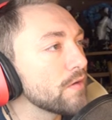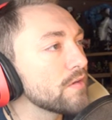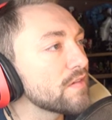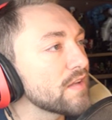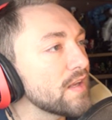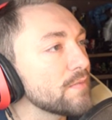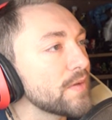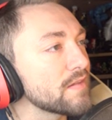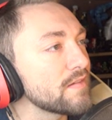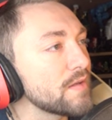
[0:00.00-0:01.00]
You decided to
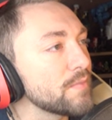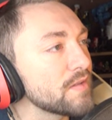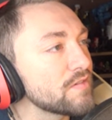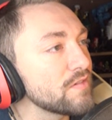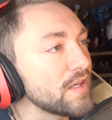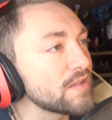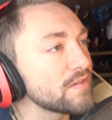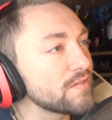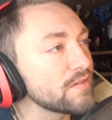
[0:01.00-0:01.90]
pick this up because you like the